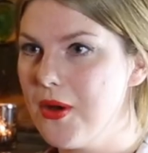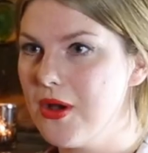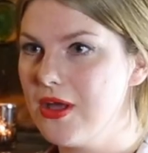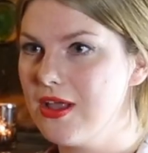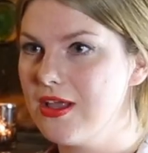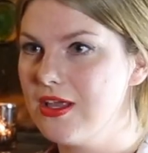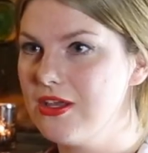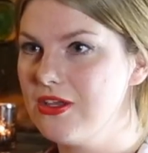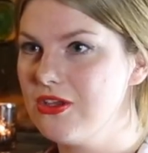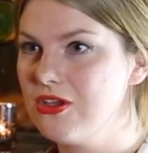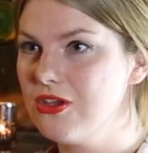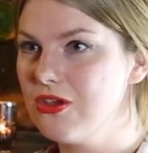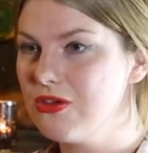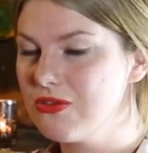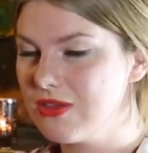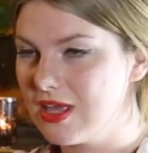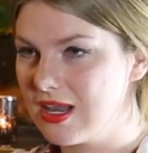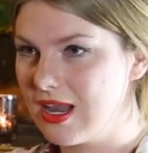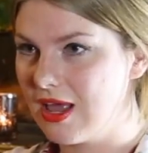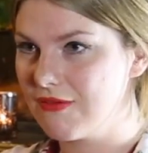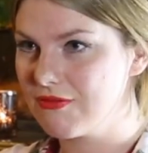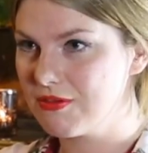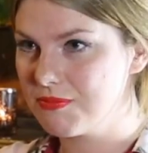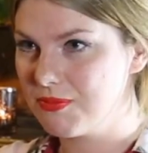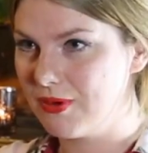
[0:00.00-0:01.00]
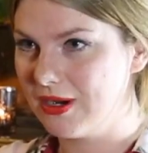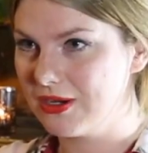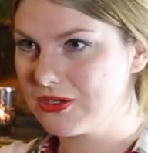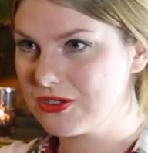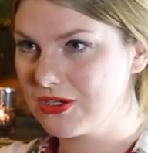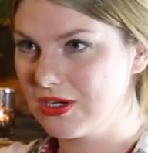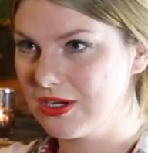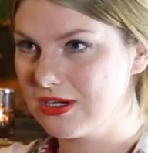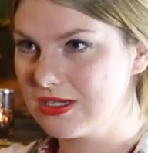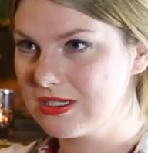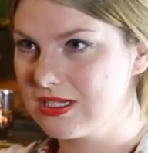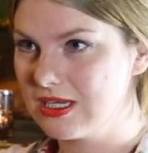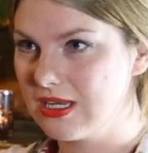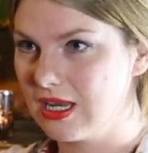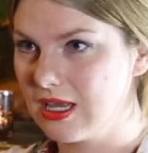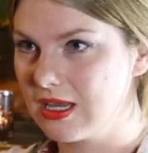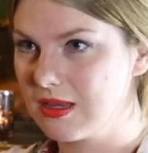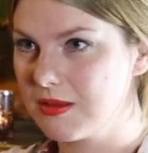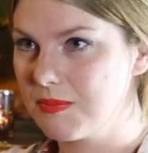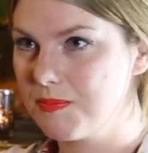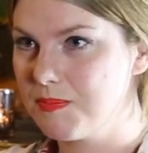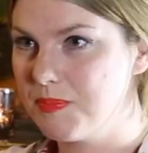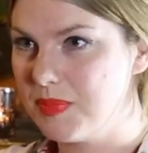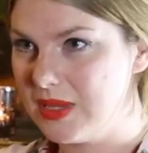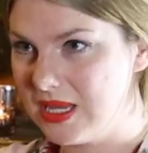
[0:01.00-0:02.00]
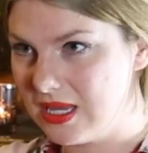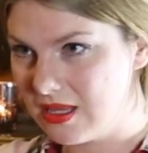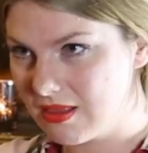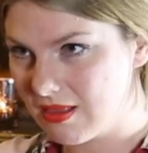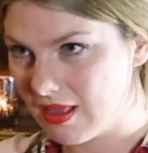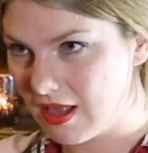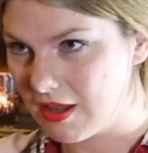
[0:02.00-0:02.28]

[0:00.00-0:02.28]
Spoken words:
But you then have the pressure to, like, be